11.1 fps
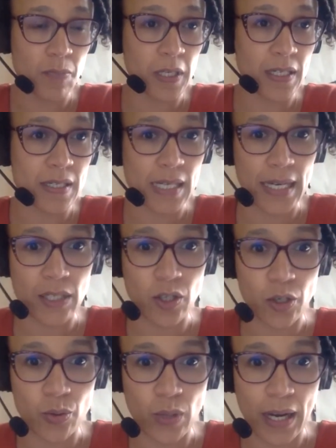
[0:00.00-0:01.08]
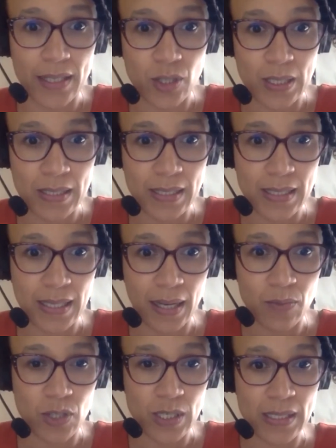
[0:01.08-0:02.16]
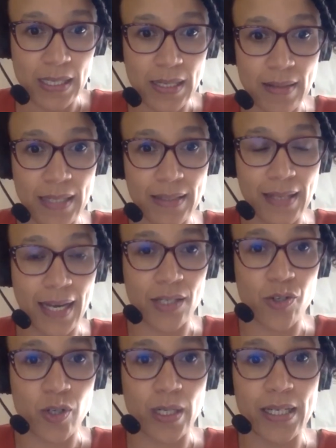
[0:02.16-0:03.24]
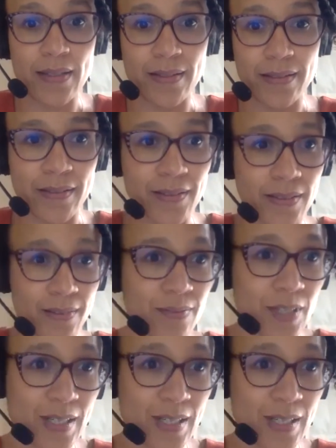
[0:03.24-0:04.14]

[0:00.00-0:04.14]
because I know I'm just seeing that actually the